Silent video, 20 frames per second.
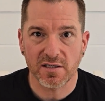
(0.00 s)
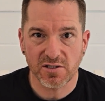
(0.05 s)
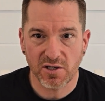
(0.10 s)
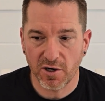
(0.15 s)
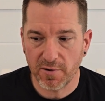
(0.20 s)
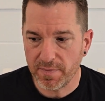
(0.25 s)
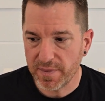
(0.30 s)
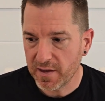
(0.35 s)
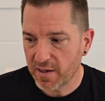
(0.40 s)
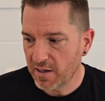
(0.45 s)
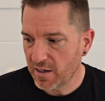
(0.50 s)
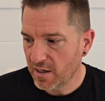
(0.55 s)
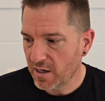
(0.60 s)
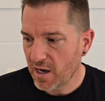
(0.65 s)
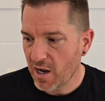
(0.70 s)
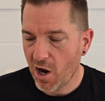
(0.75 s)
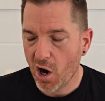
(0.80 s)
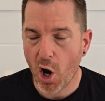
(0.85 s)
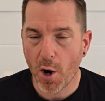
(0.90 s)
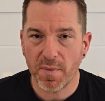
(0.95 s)
So
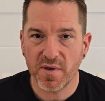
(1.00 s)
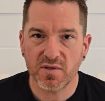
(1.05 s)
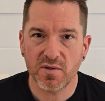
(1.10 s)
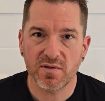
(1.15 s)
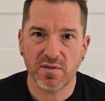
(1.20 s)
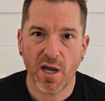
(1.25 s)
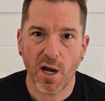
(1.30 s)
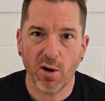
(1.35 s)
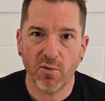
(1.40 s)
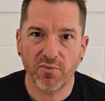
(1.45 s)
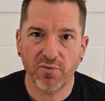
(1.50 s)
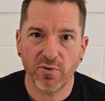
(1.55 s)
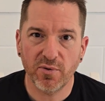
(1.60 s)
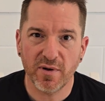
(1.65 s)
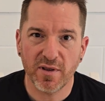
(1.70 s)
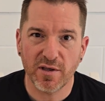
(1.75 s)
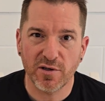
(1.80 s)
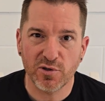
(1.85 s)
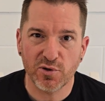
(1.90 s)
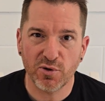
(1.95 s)
I hope this was helpful
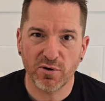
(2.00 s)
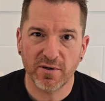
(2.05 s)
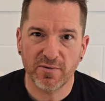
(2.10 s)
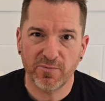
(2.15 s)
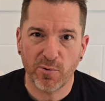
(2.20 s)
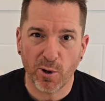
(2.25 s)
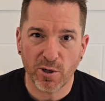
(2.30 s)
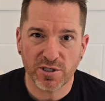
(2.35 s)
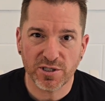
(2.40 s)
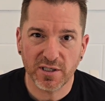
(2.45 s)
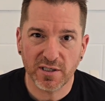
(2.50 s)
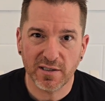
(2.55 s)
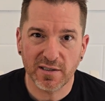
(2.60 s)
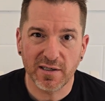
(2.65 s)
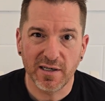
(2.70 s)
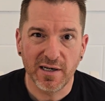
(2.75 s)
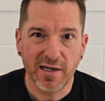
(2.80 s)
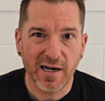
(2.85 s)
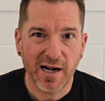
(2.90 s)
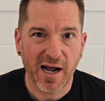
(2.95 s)
and you enjoyed
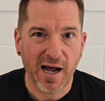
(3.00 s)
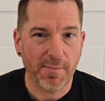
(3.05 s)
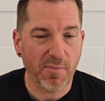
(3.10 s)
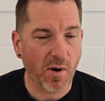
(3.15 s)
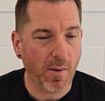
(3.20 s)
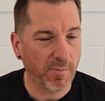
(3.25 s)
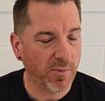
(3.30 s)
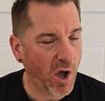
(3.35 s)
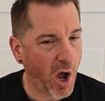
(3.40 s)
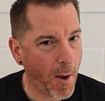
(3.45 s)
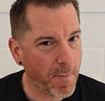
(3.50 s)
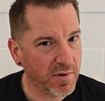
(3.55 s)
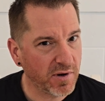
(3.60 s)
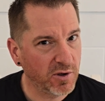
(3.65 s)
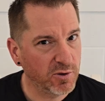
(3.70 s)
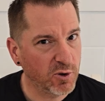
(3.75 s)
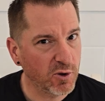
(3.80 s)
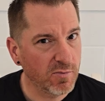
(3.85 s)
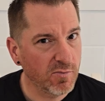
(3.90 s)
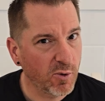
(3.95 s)
watching. I'm hoping
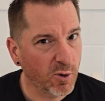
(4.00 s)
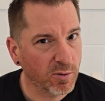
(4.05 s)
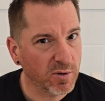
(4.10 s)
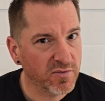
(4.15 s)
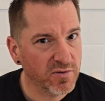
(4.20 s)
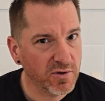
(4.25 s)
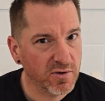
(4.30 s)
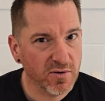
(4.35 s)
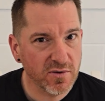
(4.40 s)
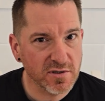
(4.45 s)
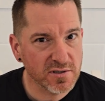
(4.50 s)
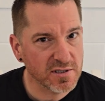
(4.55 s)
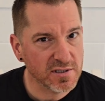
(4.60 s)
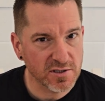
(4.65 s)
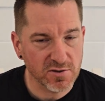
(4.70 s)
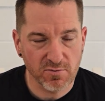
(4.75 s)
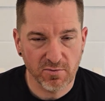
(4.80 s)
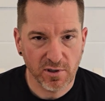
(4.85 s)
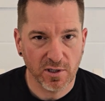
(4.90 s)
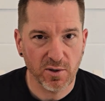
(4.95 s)
we'll do more reviews.
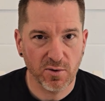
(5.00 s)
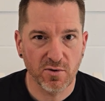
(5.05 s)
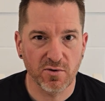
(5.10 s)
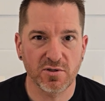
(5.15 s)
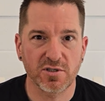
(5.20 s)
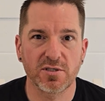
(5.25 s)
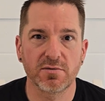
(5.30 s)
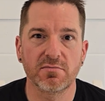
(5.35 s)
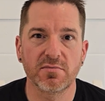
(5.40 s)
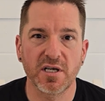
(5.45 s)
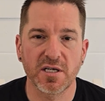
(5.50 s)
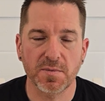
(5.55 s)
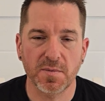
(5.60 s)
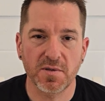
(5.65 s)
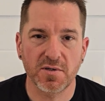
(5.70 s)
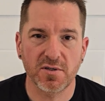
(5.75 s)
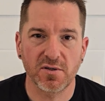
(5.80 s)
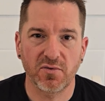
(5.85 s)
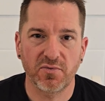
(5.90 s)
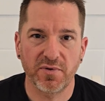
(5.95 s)
It's really awesome that
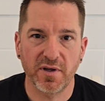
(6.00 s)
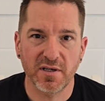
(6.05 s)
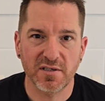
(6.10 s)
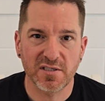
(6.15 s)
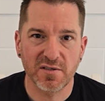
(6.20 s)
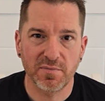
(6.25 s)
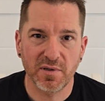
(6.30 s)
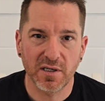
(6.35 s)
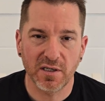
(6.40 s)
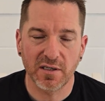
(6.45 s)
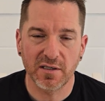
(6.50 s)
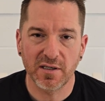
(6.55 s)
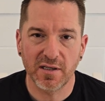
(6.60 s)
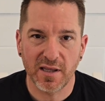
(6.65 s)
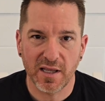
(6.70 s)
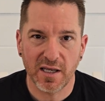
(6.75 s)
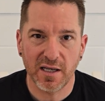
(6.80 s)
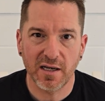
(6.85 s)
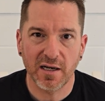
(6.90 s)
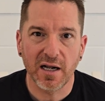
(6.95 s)
Special FX have been
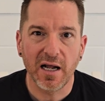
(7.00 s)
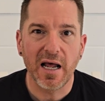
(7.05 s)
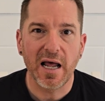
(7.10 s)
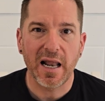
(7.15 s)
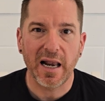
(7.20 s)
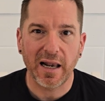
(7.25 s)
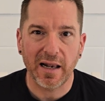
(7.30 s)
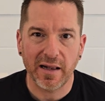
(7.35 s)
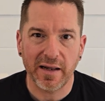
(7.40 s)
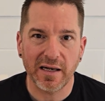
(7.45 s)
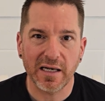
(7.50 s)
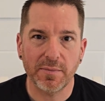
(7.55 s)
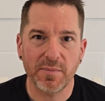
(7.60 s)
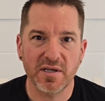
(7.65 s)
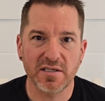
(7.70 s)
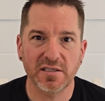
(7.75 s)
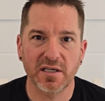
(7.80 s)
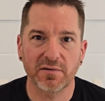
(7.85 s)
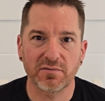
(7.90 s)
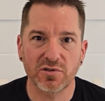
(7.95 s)
there lending
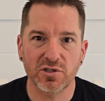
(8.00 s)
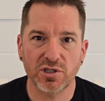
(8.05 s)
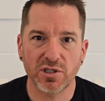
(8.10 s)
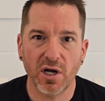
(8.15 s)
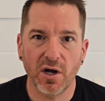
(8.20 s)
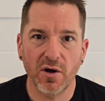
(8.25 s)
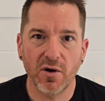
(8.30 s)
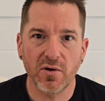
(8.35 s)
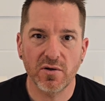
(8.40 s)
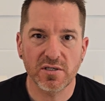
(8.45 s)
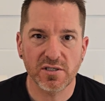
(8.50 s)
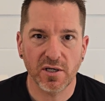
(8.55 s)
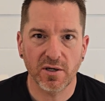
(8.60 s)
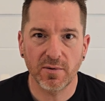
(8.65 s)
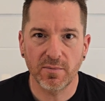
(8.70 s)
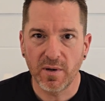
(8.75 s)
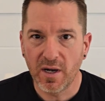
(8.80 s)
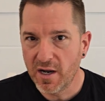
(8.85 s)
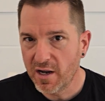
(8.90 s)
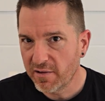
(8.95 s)
me stuff to show.
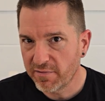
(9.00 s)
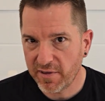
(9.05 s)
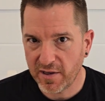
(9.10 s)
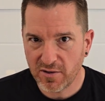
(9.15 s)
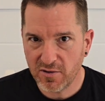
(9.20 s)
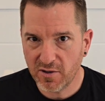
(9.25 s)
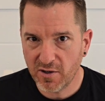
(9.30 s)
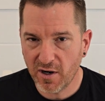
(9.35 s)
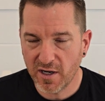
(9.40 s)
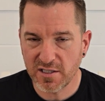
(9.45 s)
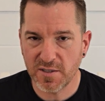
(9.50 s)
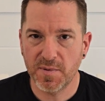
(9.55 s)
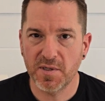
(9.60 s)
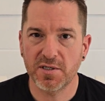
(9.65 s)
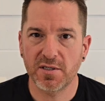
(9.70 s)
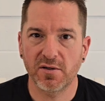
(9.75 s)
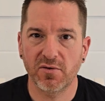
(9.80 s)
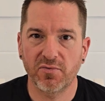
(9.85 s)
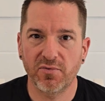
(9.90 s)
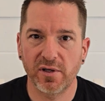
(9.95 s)
So thank you guys at
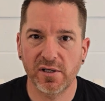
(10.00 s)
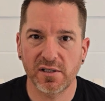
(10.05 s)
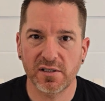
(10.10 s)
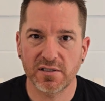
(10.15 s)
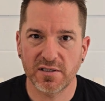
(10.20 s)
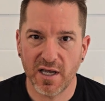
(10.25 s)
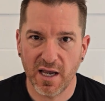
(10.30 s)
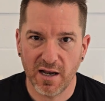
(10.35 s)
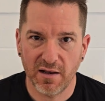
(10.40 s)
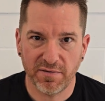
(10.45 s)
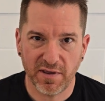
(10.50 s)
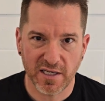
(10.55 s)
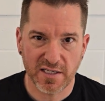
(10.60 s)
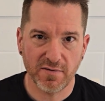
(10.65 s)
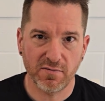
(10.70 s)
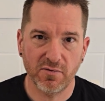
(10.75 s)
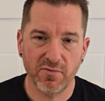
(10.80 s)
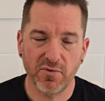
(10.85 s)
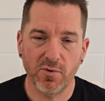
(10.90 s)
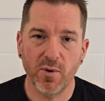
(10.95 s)
Special FX and thanks
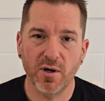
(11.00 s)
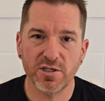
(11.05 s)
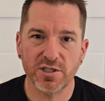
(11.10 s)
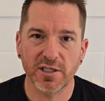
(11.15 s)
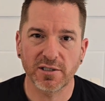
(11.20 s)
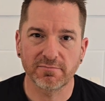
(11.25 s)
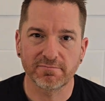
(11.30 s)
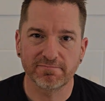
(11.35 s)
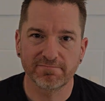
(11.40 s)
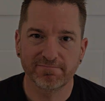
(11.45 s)
everyone for watching.